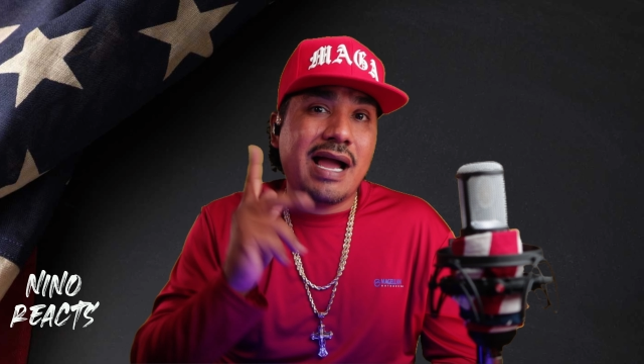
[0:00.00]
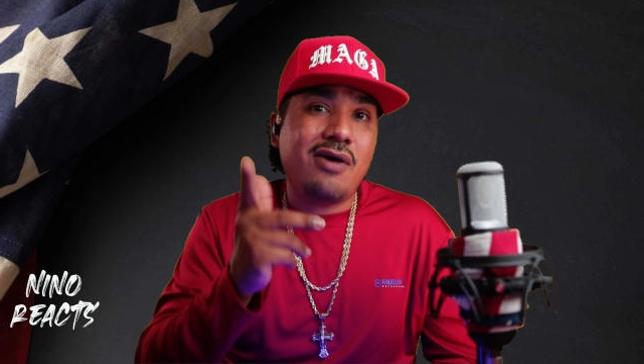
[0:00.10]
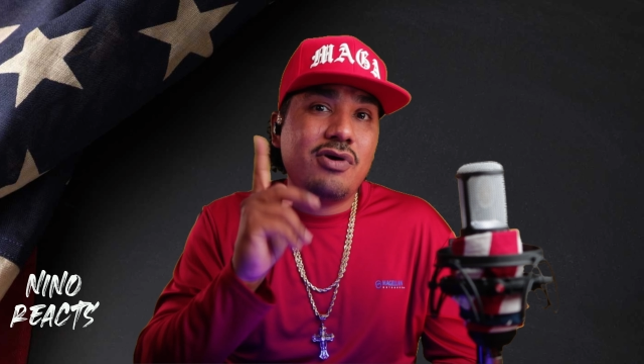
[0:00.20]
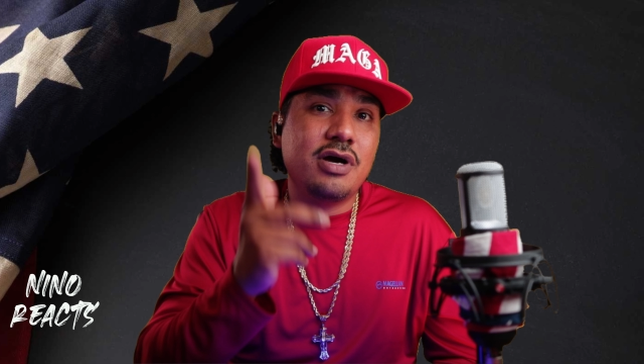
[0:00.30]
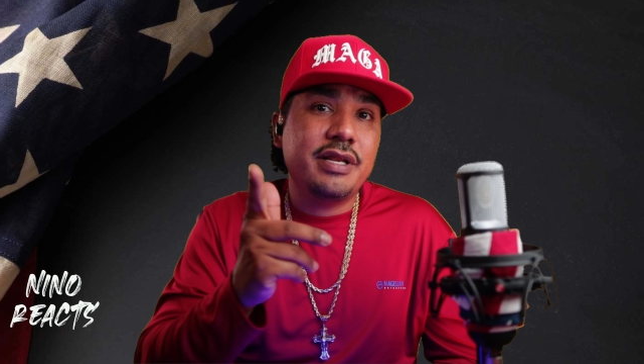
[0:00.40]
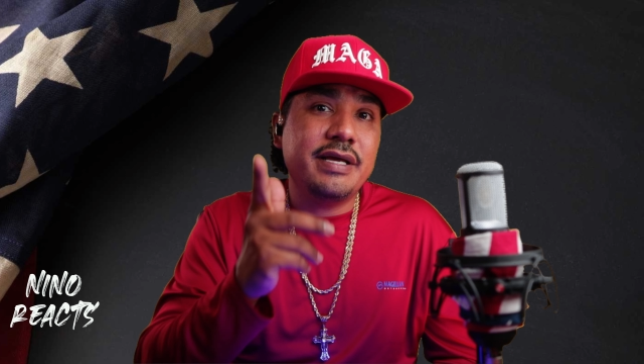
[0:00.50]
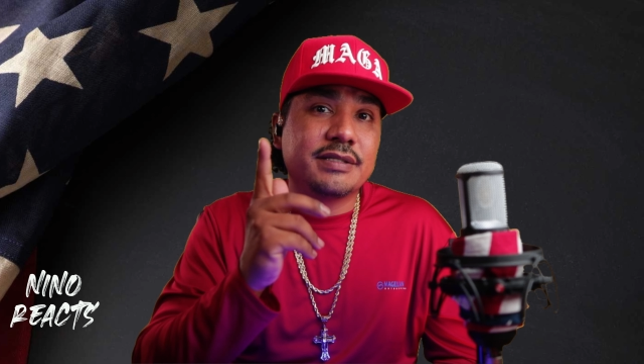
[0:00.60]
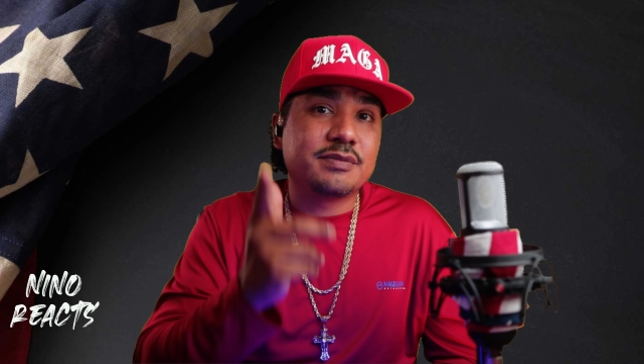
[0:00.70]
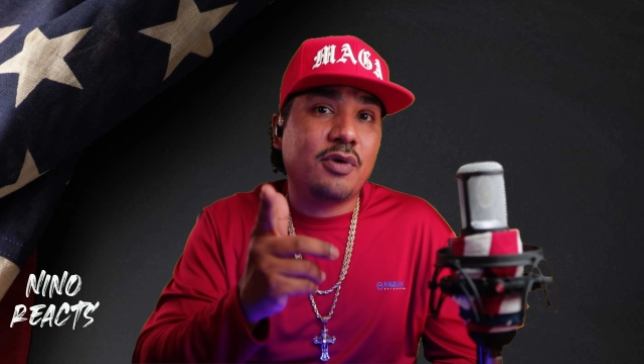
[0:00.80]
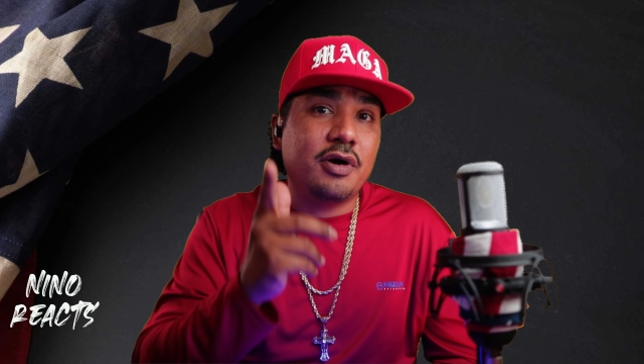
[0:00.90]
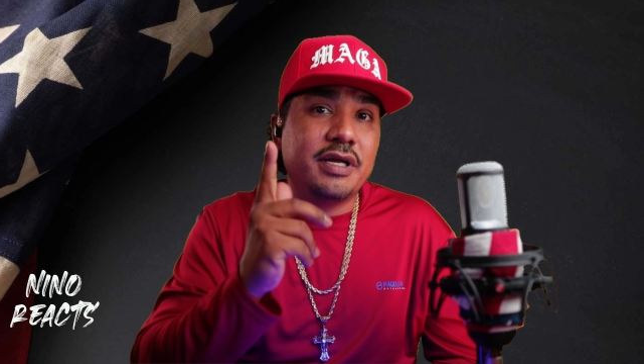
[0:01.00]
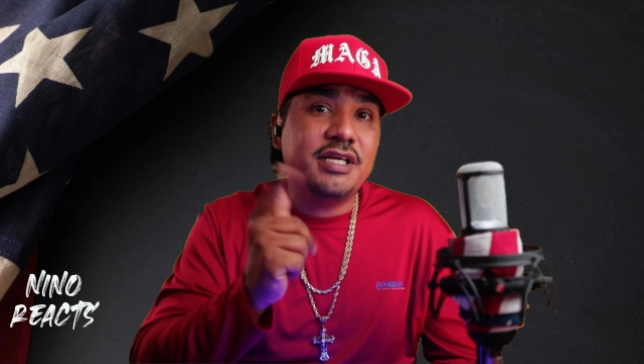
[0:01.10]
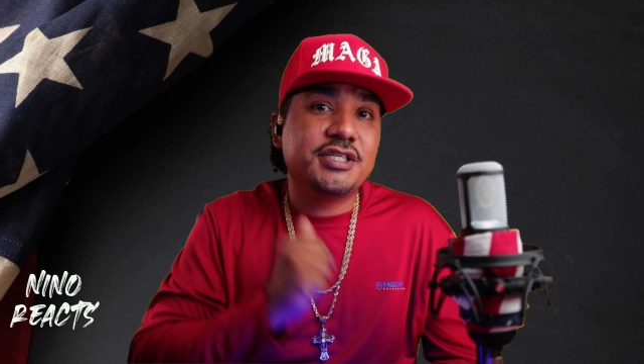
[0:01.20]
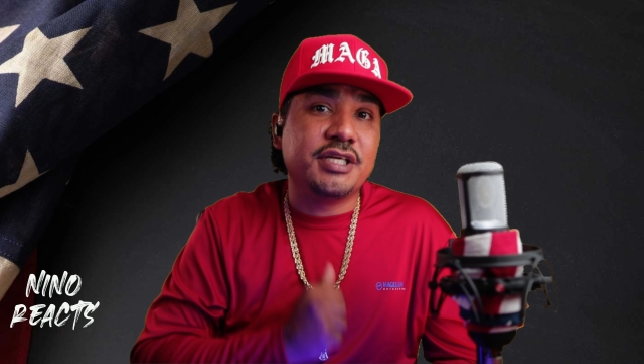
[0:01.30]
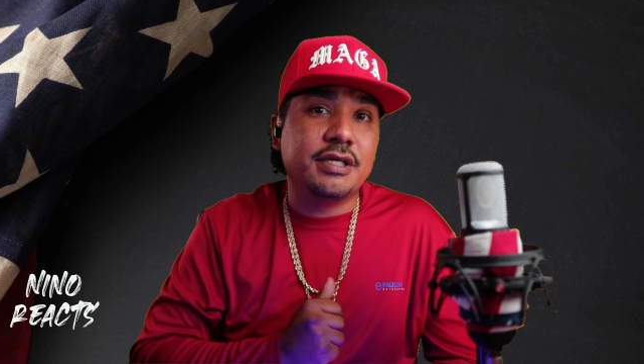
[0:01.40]
how cunning and smart
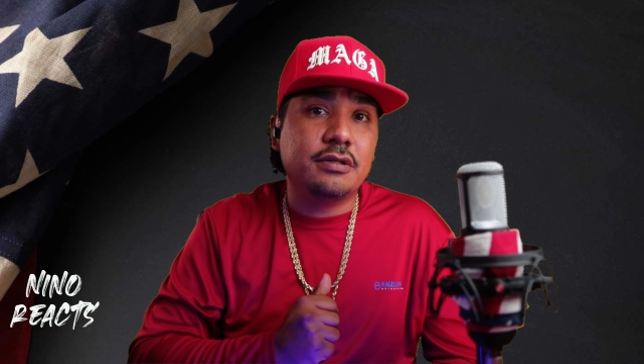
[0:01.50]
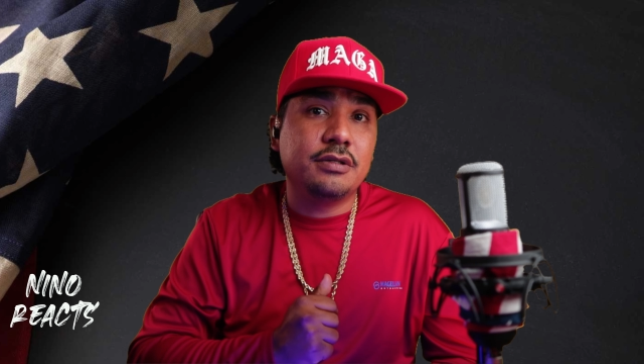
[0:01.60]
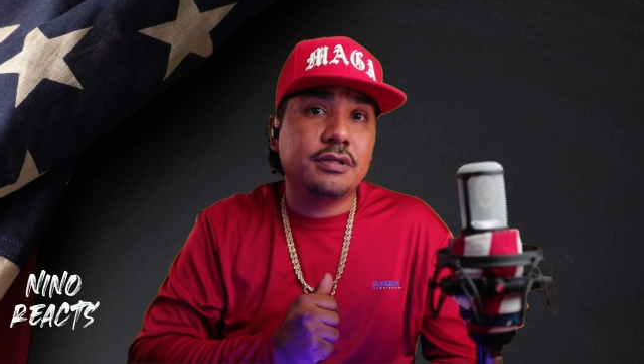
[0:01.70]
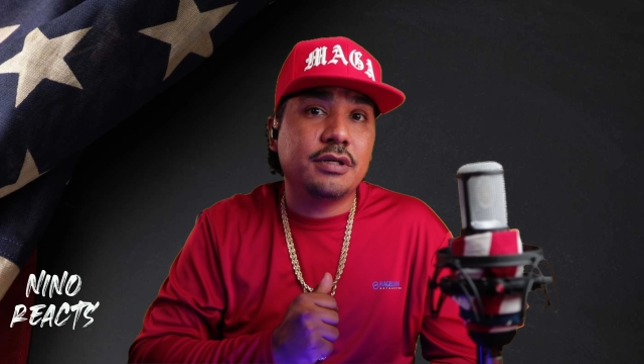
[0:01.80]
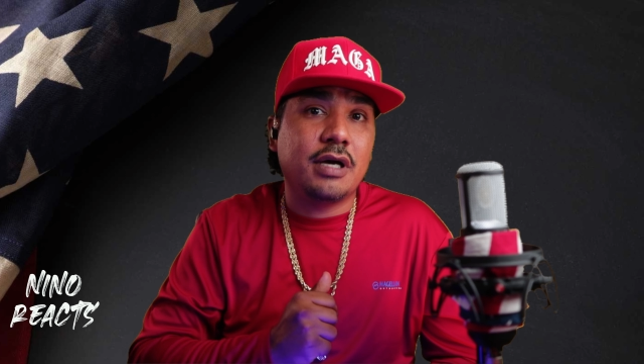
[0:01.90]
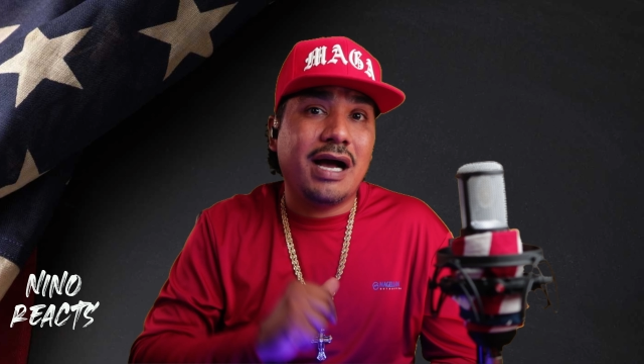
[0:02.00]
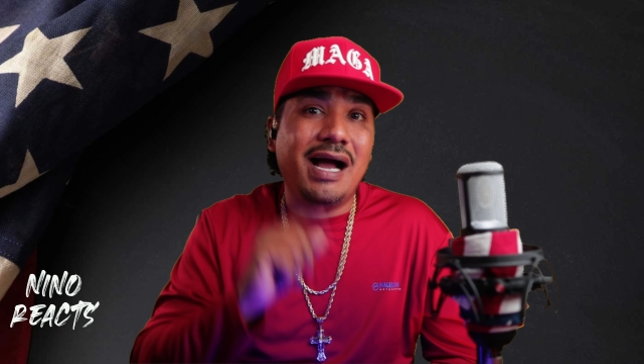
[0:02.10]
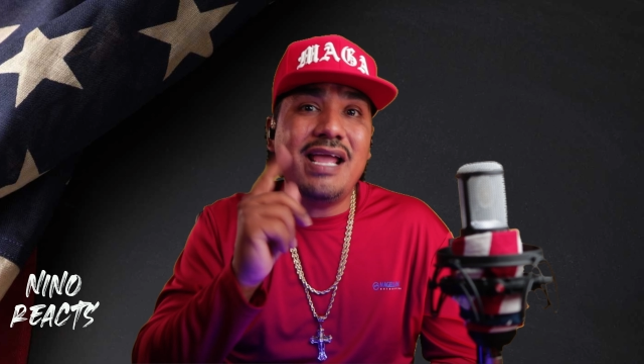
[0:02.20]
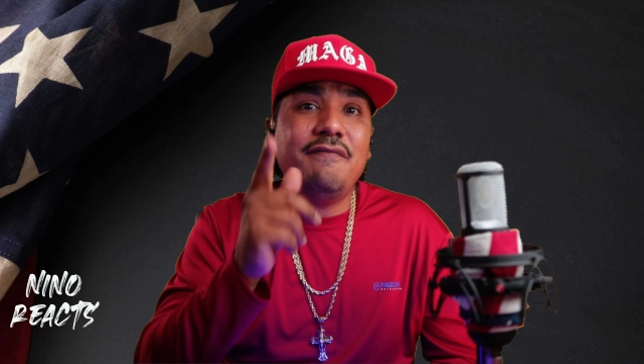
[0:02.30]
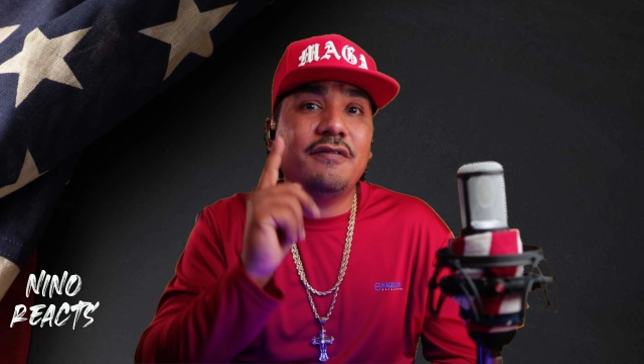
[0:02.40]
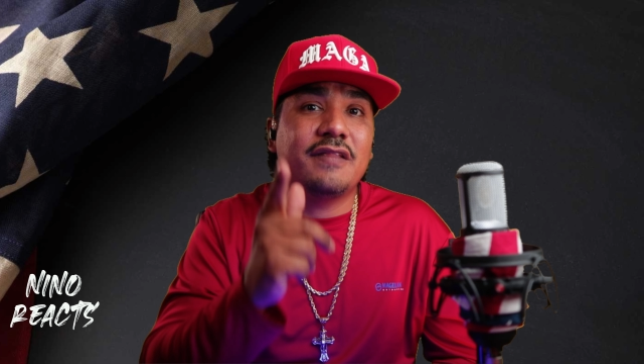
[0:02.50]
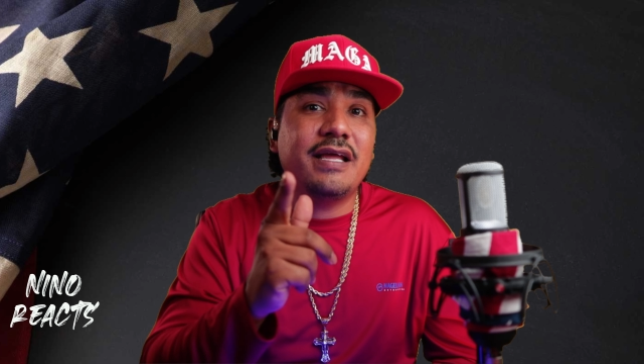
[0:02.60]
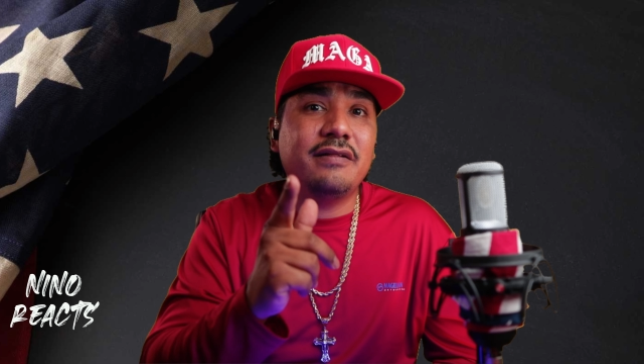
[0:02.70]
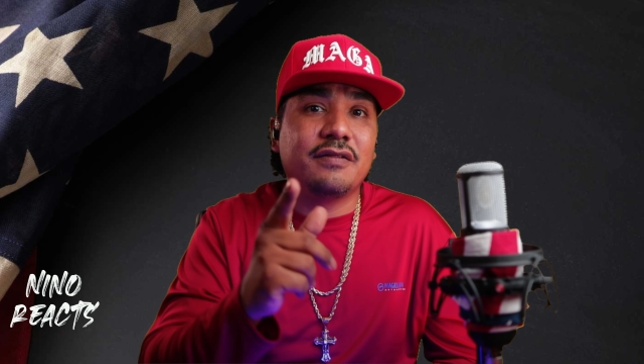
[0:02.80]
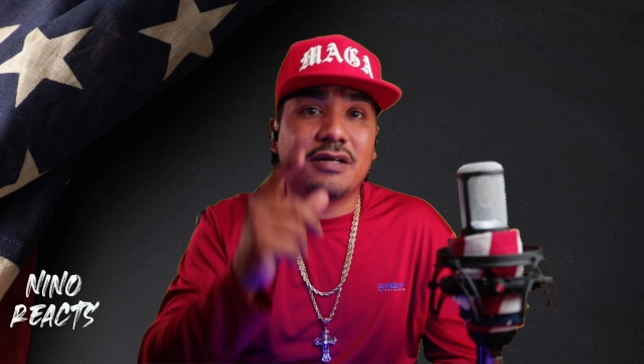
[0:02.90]
is she? I even
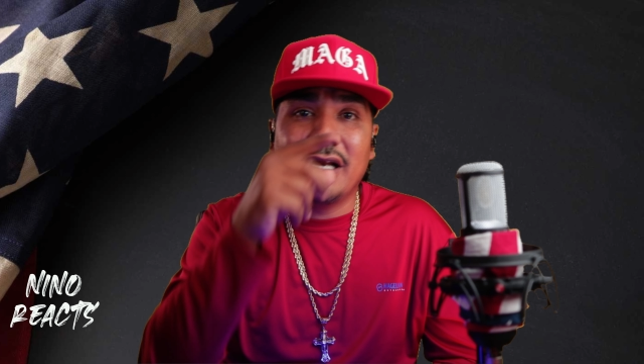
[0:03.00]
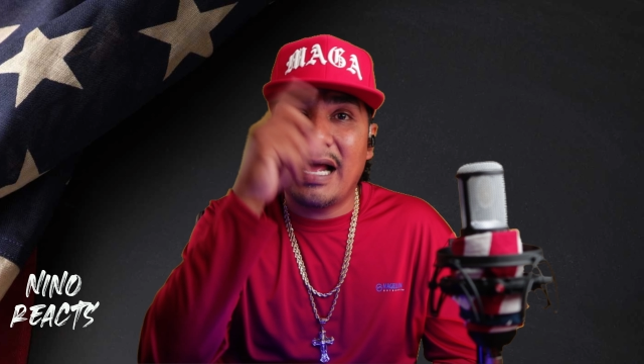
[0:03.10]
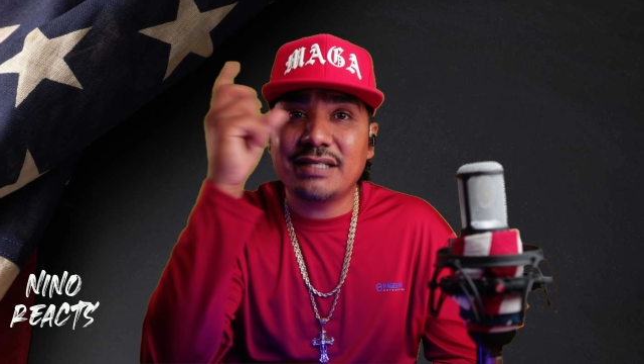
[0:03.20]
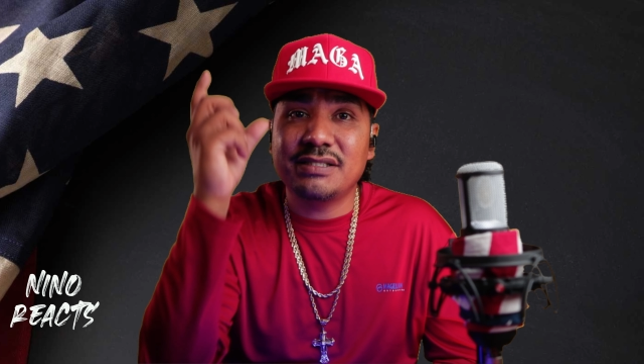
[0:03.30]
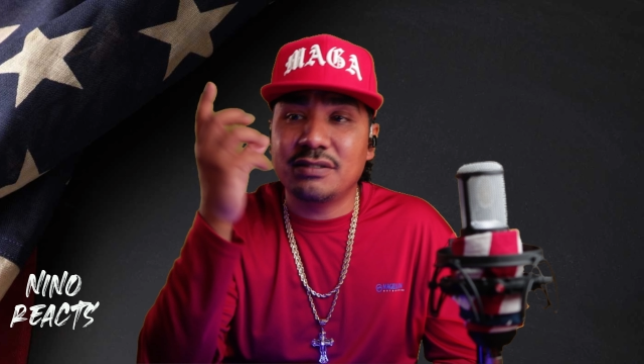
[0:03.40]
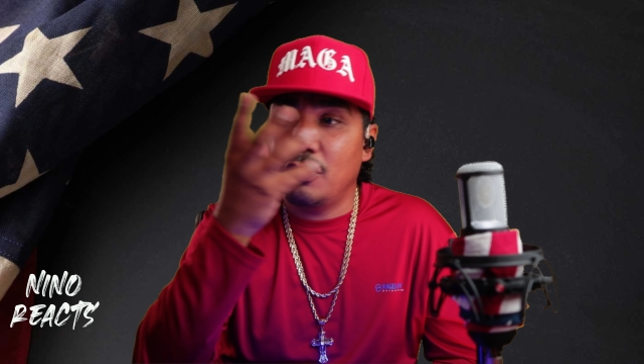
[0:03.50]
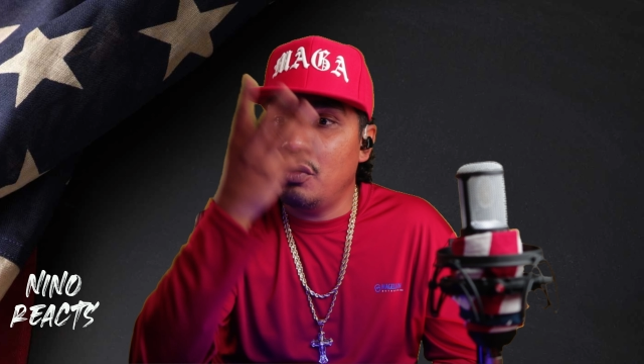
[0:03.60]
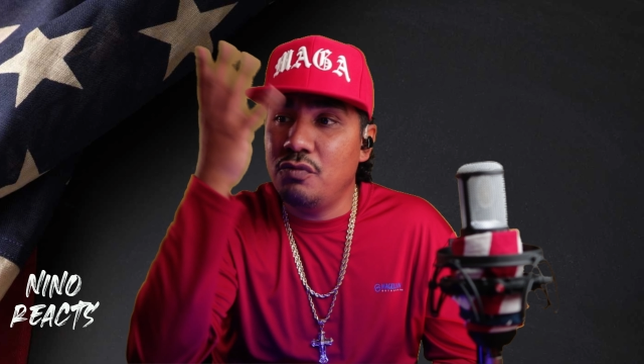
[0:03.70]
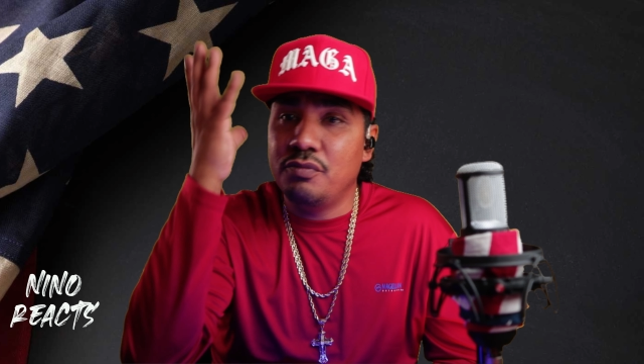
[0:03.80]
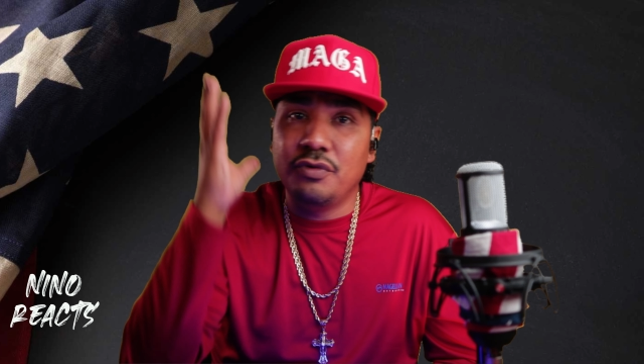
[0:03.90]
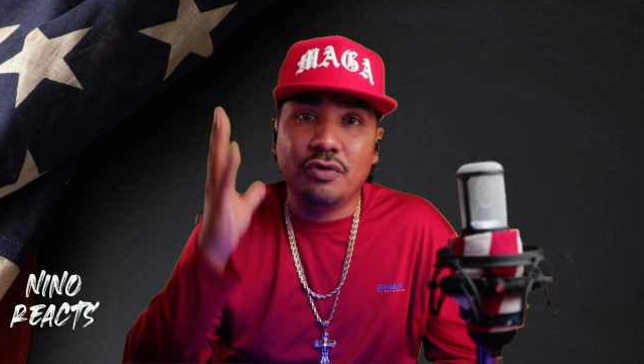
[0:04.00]
think that the glasses and the whole,